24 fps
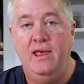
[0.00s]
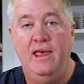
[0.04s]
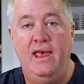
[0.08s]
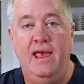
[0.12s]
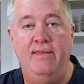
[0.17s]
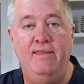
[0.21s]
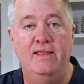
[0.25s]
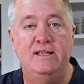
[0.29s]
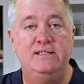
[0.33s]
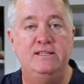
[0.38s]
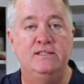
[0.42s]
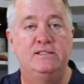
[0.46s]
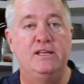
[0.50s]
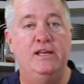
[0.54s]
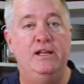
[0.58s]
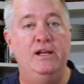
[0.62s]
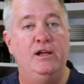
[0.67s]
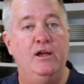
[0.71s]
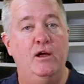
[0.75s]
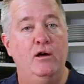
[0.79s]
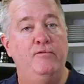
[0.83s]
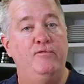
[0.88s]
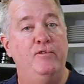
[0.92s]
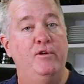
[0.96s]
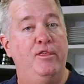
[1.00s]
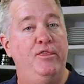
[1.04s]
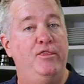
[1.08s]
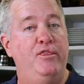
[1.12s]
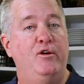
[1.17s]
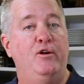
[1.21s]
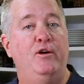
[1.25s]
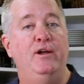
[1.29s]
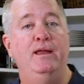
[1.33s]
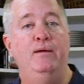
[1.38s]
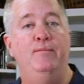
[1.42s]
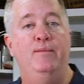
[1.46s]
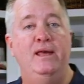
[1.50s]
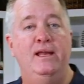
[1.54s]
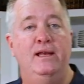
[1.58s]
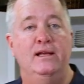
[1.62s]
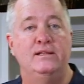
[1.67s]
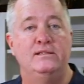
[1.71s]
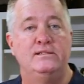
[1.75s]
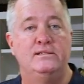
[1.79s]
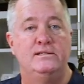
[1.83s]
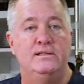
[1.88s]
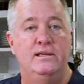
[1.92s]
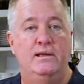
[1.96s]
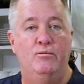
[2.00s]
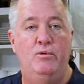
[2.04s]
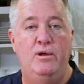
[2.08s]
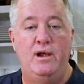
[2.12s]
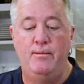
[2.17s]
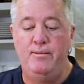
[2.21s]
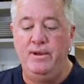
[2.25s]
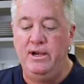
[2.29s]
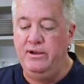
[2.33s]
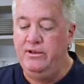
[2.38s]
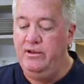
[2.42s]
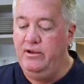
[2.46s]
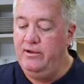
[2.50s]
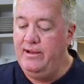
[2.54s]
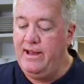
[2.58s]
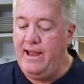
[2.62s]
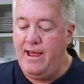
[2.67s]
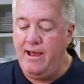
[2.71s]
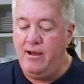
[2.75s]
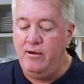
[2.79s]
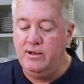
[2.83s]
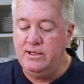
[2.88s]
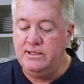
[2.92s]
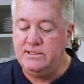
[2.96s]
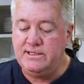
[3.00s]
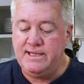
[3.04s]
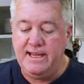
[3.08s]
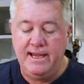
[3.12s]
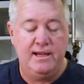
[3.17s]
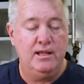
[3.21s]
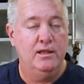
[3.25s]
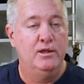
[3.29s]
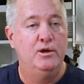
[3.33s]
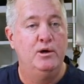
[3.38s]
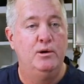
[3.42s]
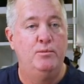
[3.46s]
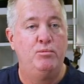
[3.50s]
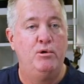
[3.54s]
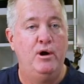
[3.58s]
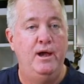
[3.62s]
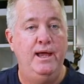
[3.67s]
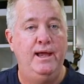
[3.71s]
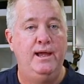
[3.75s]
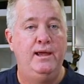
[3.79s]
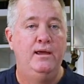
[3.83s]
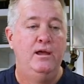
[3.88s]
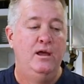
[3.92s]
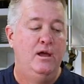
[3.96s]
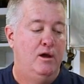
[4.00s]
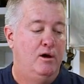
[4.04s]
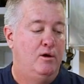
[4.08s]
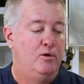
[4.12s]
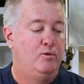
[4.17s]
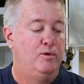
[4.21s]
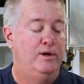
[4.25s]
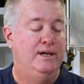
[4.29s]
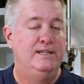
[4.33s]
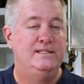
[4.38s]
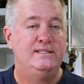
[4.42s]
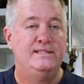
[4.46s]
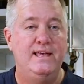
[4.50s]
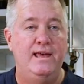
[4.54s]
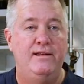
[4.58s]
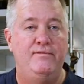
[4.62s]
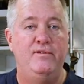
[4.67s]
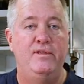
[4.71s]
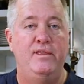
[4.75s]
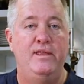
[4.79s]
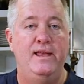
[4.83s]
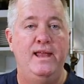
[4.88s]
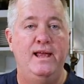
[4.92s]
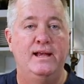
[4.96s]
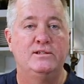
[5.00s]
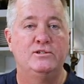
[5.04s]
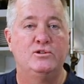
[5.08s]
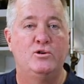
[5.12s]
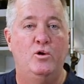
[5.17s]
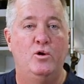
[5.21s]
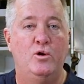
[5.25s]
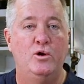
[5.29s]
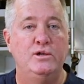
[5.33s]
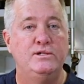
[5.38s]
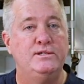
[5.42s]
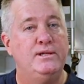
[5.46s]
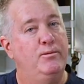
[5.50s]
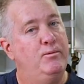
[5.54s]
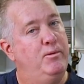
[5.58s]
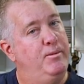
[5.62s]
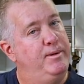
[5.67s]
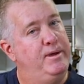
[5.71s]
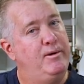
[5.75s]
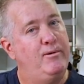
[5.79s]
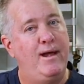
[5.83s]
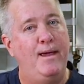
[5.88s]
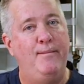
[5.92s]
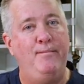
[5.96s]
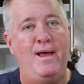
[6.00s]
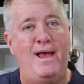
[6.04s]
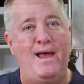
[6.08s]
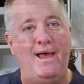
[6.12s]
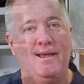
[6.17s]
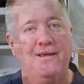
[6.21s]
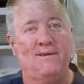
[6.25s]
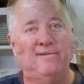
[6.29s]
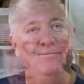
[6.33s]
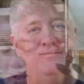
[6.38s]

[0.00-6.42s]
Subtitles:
And this is going to go for 30 minutes. And what I'm going to do now is take a little break, reset for the next course, and we'll be right back.